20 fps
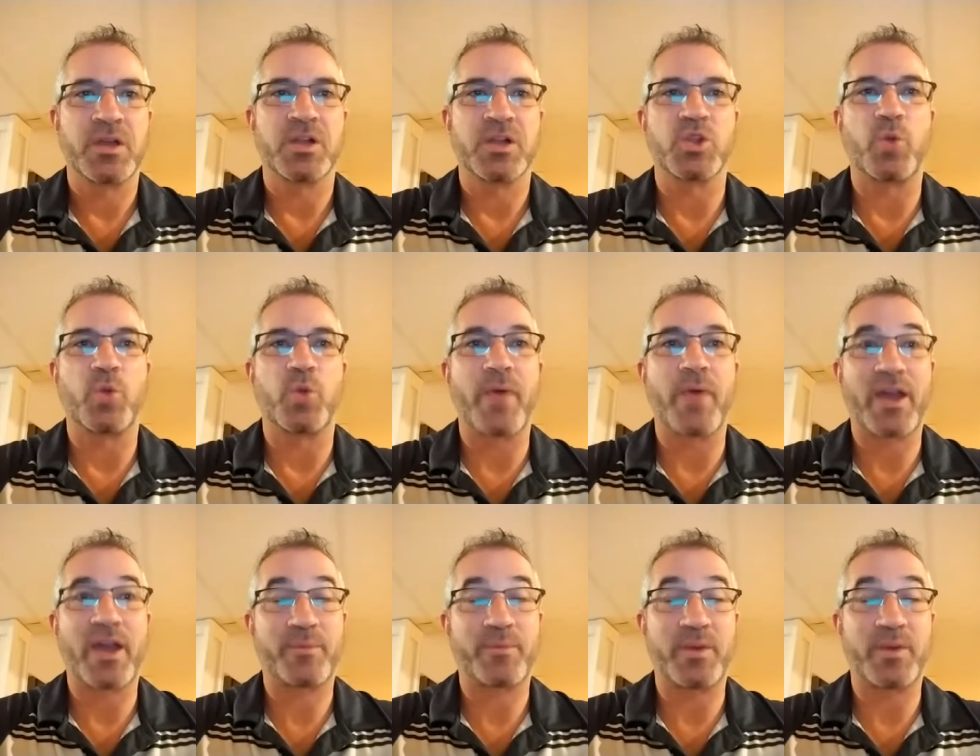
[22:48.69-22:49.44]
low
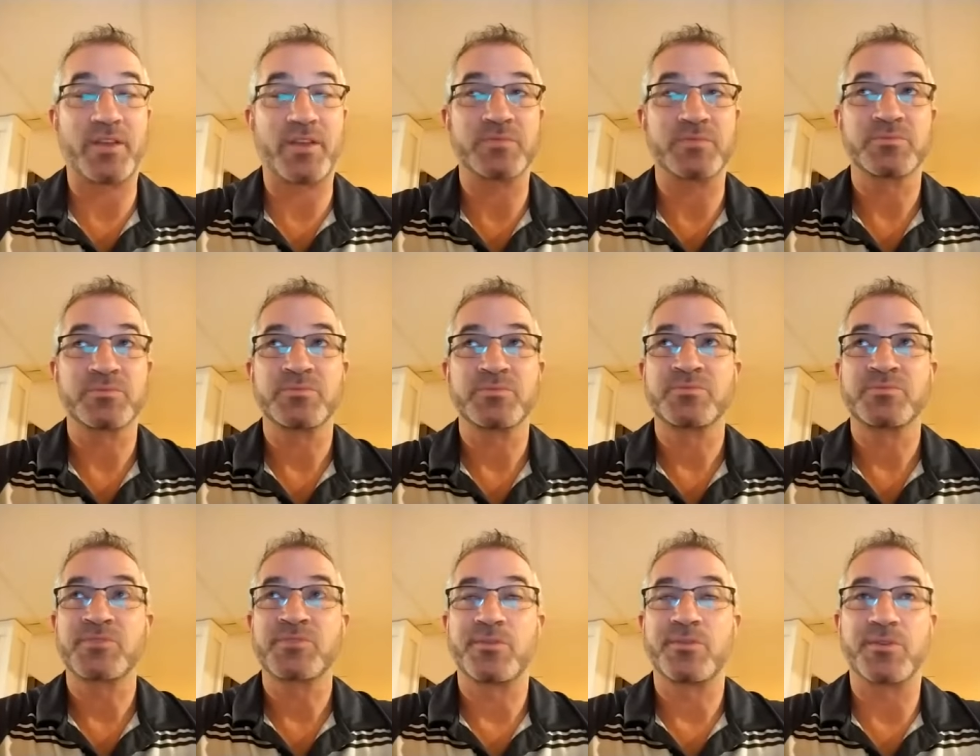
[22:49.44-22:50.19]
back pain?
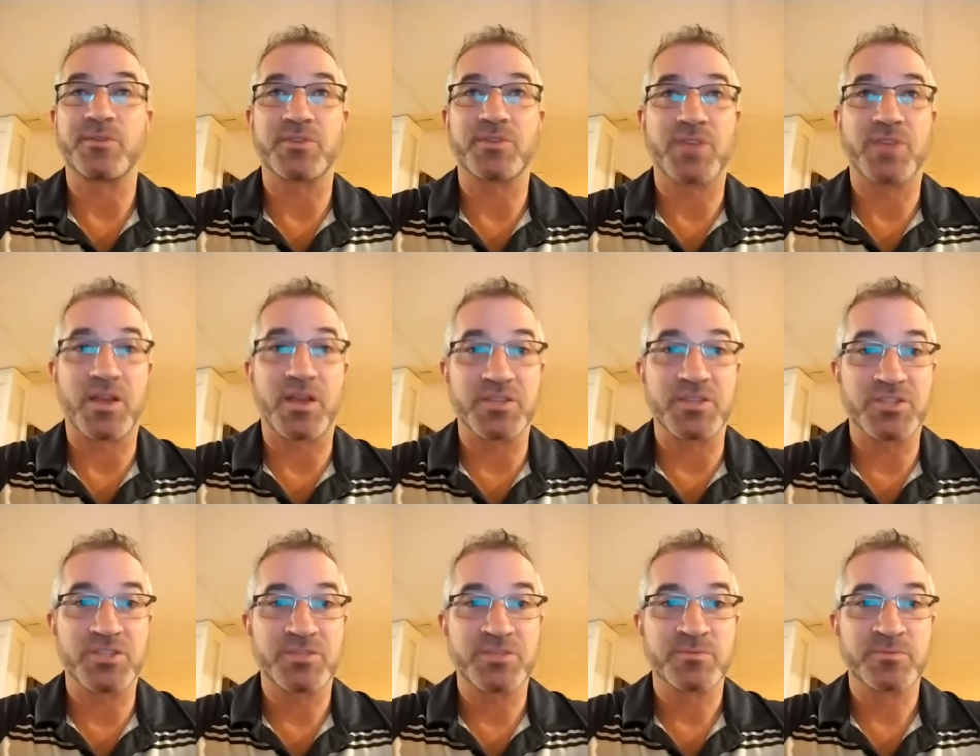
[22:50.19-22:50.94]
Well, it
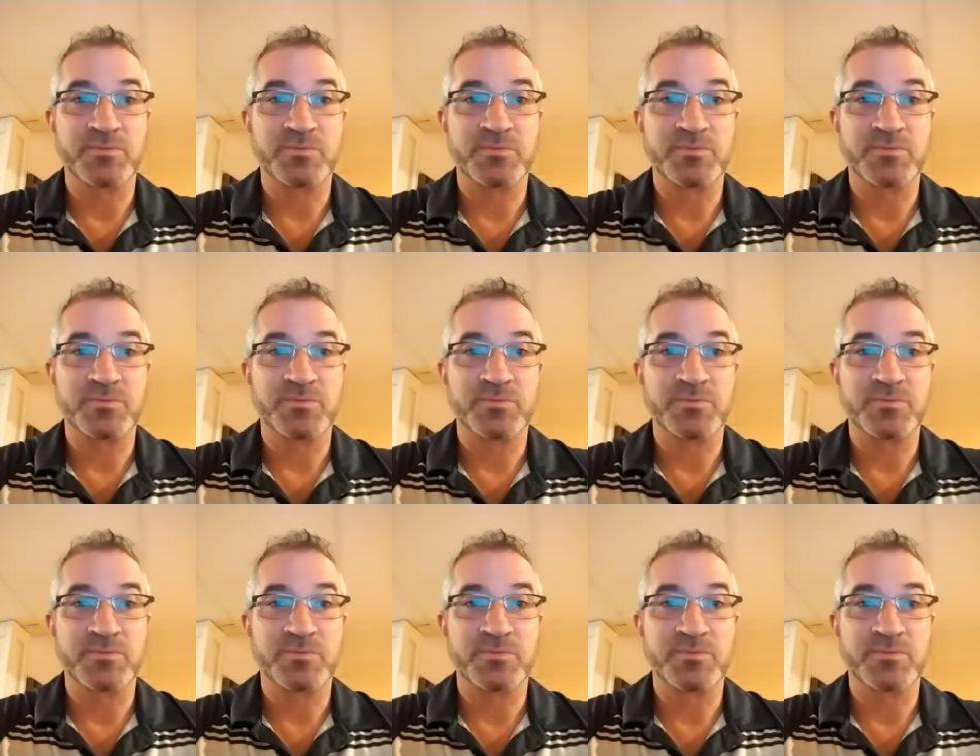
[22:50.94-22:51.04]
does.